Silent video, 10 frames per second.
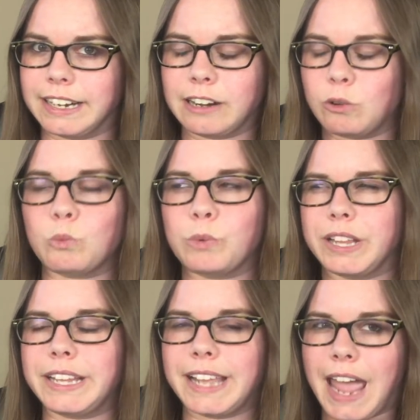I don't
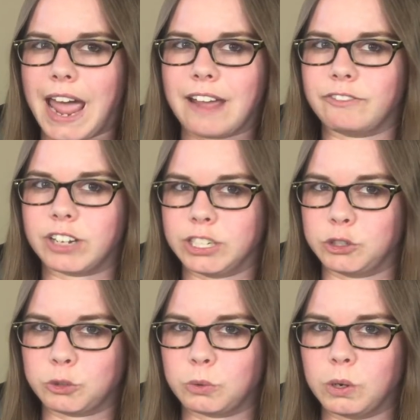really have
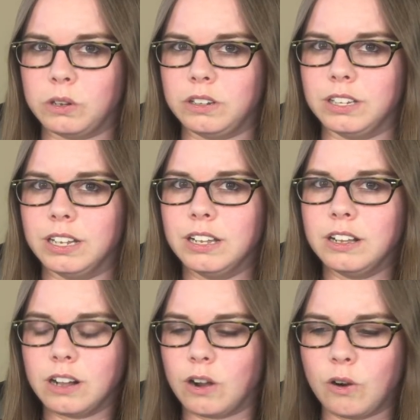control
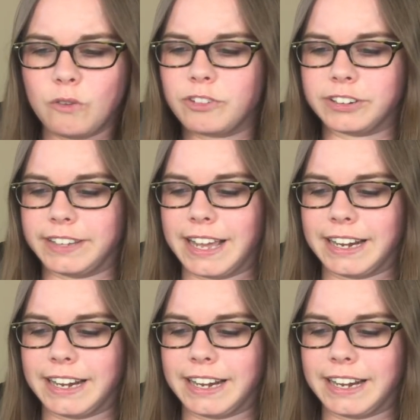over that.